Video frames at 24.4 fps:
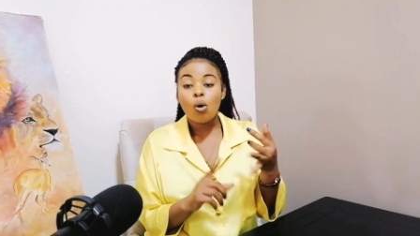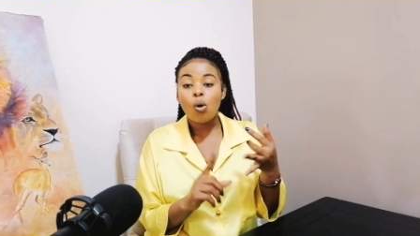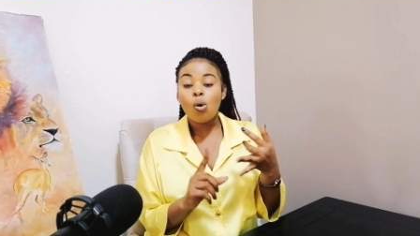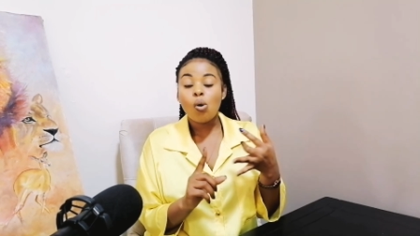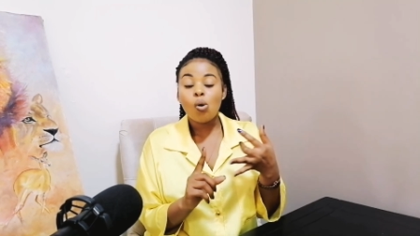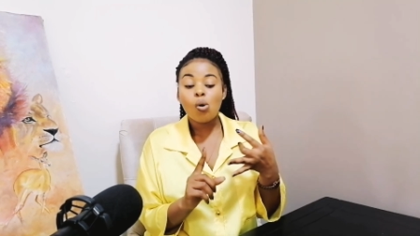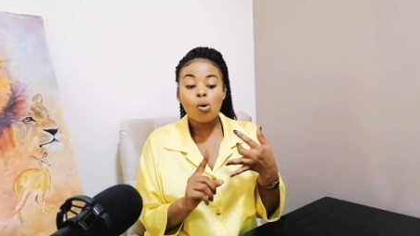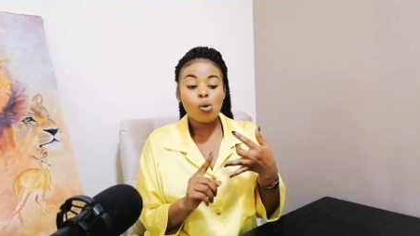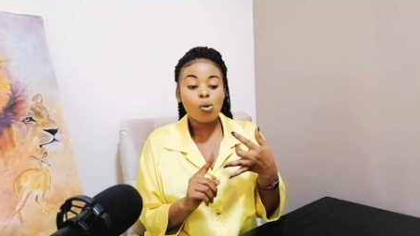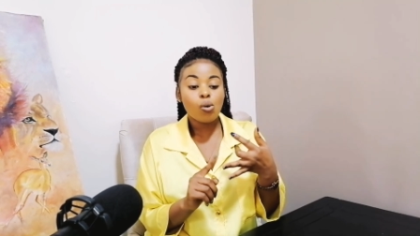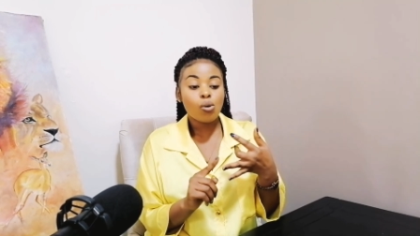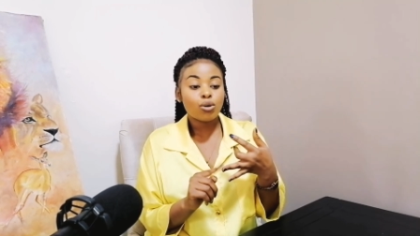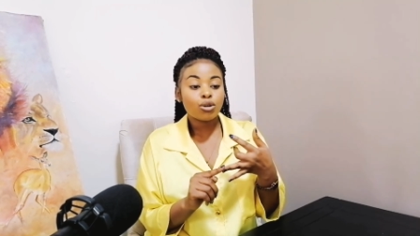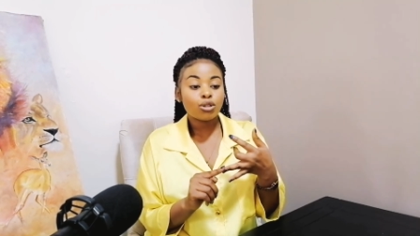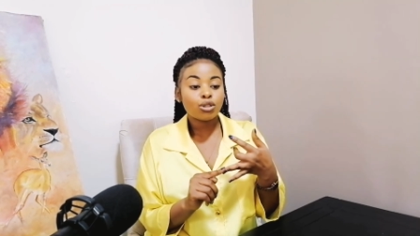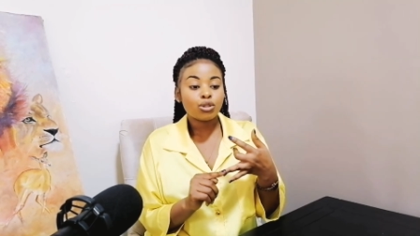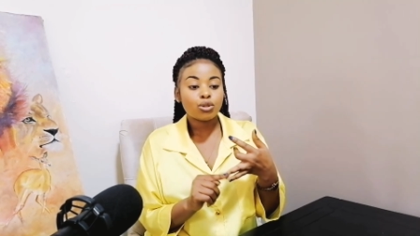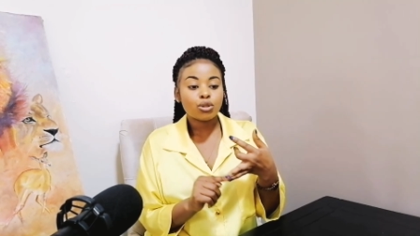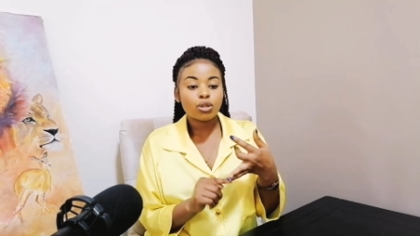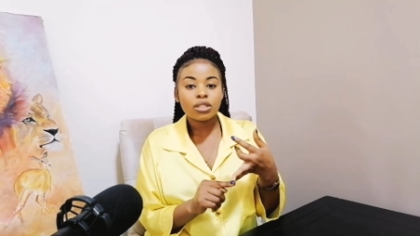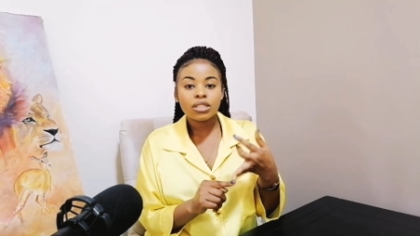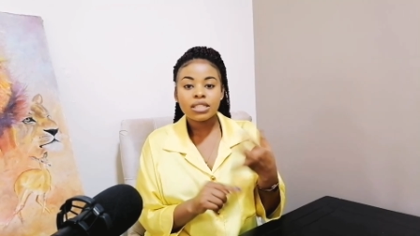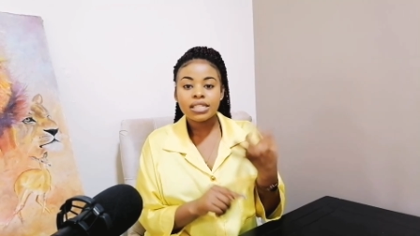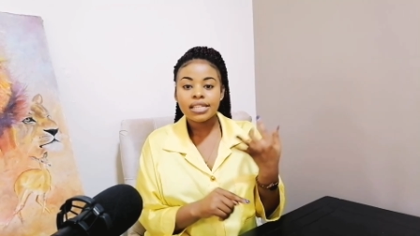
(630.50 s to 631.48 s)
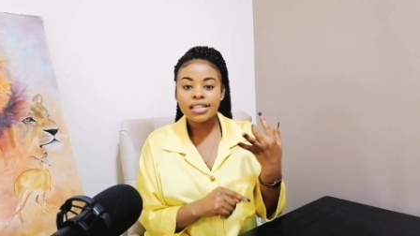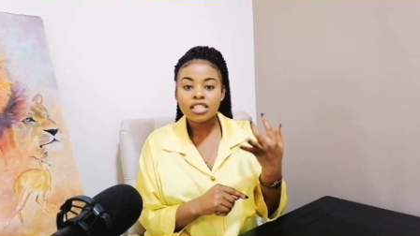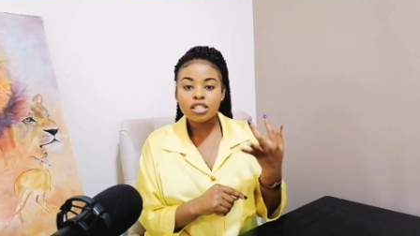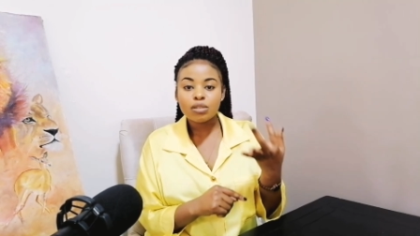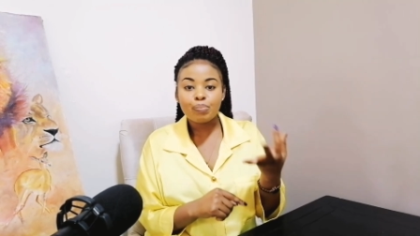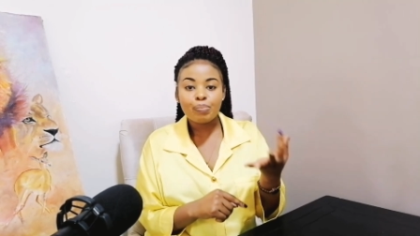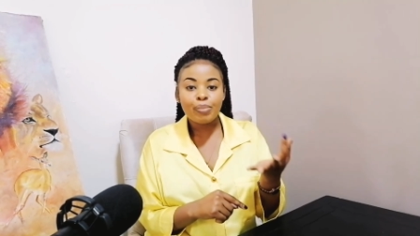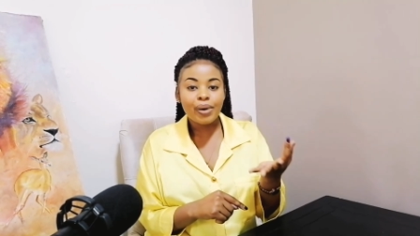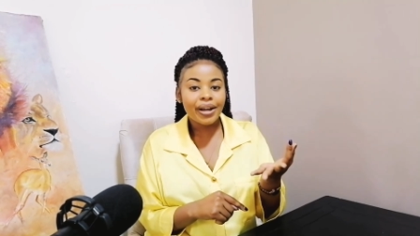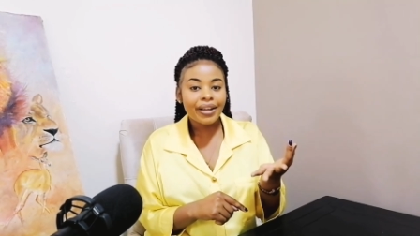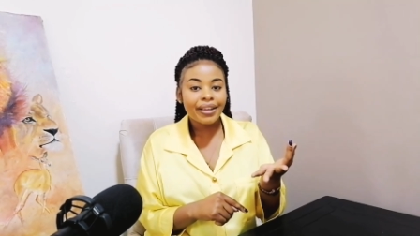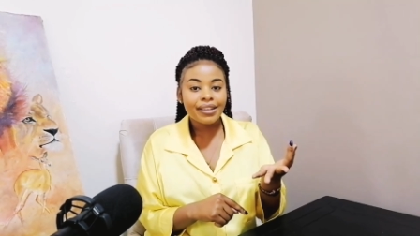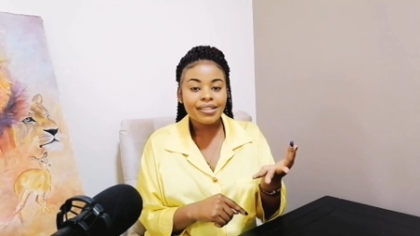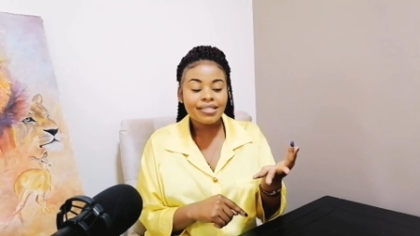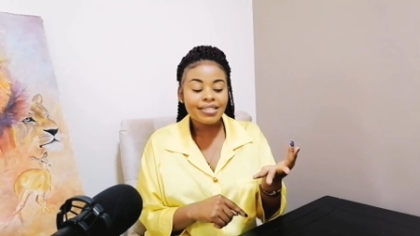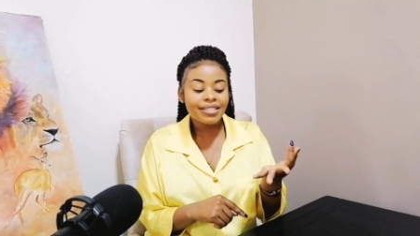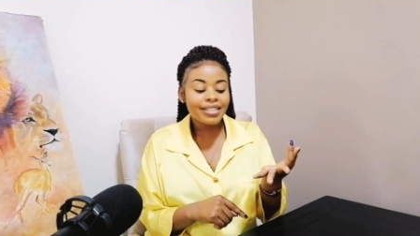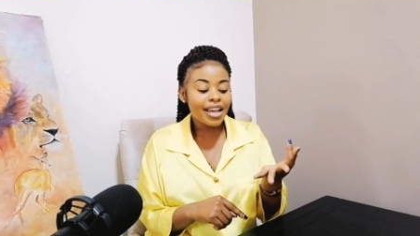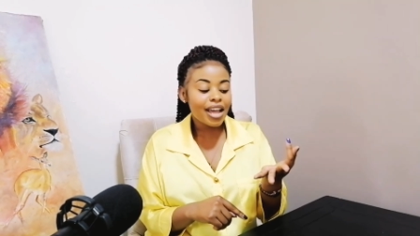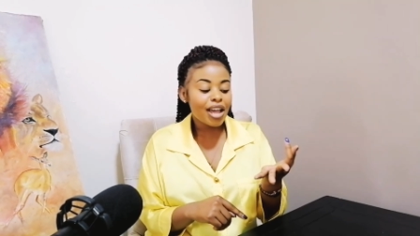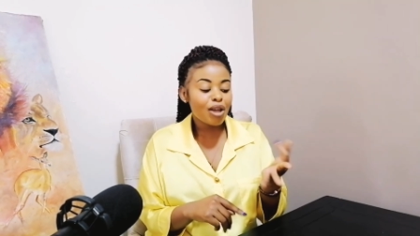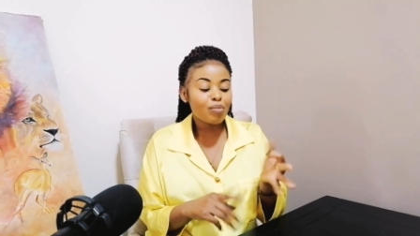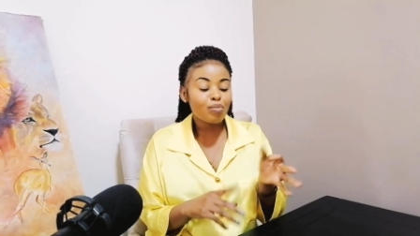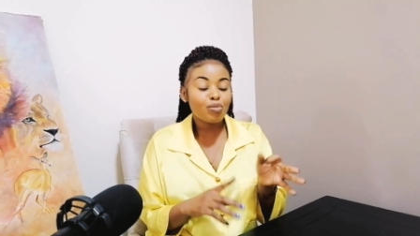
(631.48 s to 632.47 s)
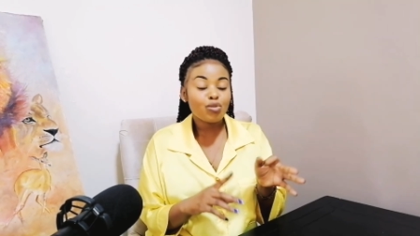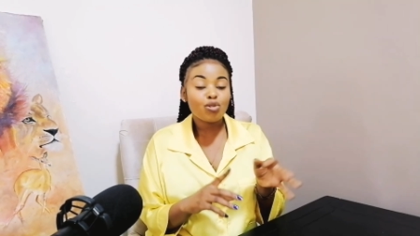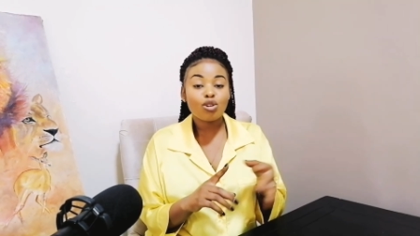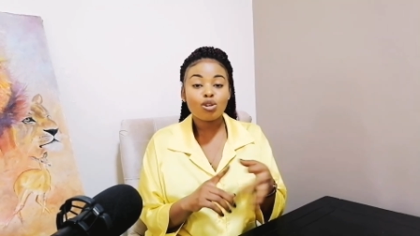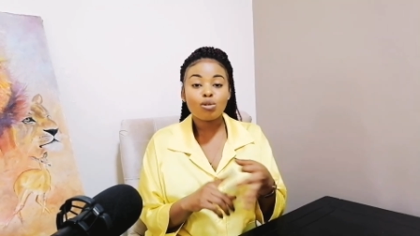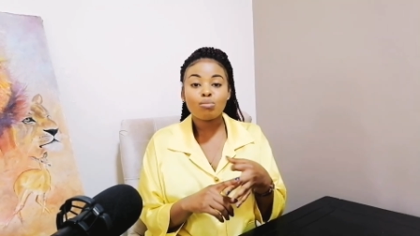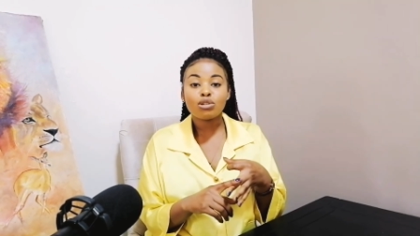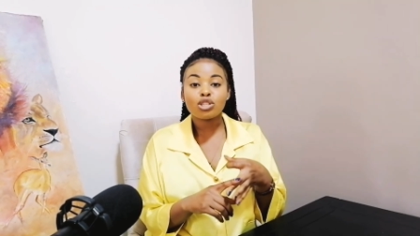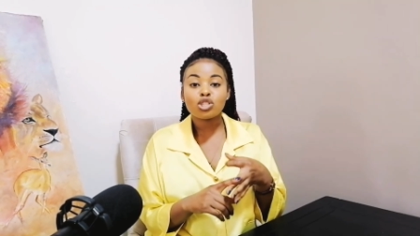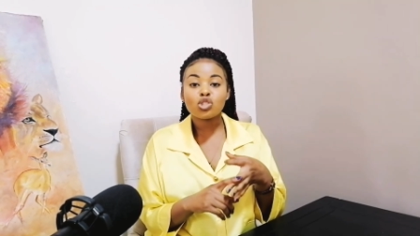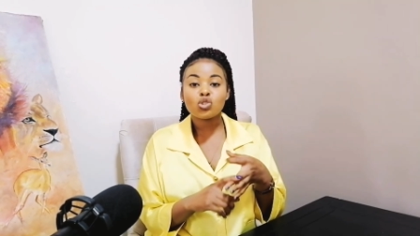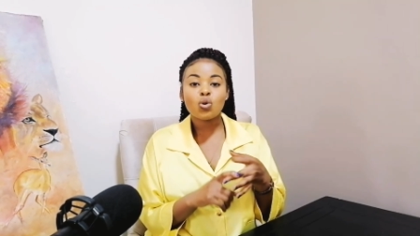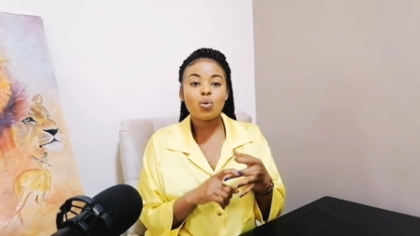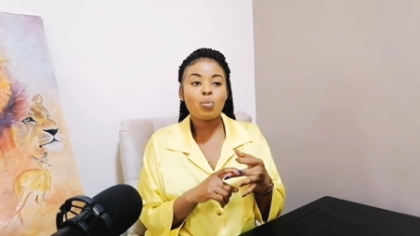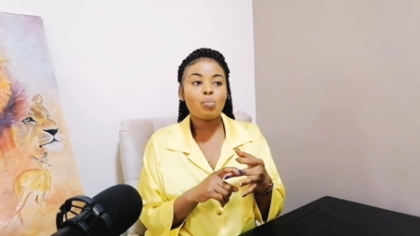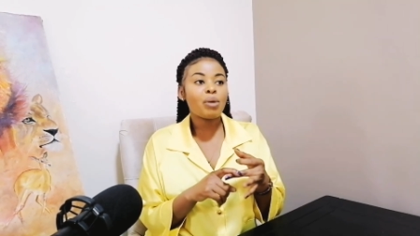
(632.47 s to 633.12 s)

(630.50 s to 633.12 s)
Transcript: old oh, don't text back in time don't be so